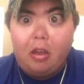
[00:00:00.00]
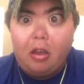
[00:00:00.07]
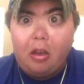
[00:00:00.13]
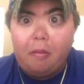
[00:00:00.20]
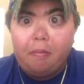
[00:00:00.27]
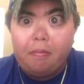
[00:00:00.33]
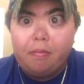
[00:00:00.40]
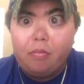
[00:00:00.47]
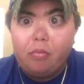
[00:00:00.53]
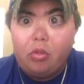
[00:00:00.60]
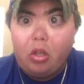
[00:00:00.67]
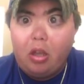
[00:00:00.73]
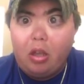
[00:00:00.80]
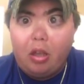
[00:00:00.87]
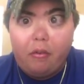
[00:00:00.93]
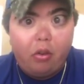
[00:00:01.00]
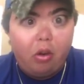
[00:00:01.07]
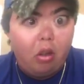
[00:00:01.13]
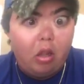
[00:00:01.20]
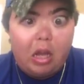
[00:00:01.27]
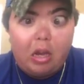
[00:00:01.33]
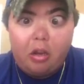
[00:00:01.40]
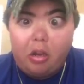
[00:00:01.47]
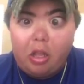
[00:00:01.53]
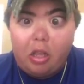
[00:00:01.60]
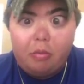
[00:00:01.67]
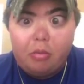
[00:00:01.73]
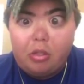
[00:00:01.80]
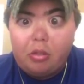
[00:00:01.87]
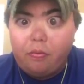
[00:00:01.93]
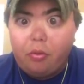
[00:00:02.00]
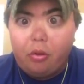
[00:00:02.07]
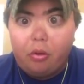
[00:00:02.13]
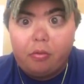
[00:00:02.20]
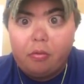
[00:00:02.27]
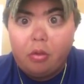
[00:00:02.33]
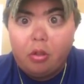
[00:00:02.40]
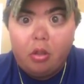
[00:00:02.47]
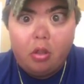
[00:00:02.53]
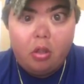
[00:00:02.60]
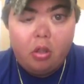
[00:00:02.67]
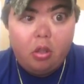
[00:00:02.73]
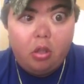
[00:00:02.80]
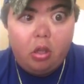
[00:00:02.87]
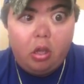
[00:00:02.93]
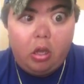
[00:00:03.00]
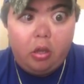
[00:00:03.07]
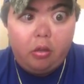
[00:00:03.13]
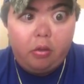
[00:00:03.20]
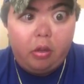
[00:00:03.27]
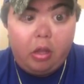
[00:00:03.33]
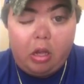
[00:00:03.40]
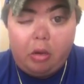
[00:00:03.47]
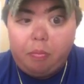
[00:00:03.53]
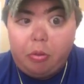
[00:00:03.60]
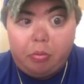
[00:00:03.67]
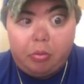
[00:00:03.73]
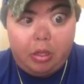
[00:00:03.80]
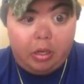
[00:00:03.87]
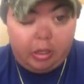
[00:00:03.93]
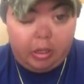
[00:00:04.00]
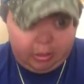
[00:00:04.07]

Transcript: I've heard a lot of names for a lot of people that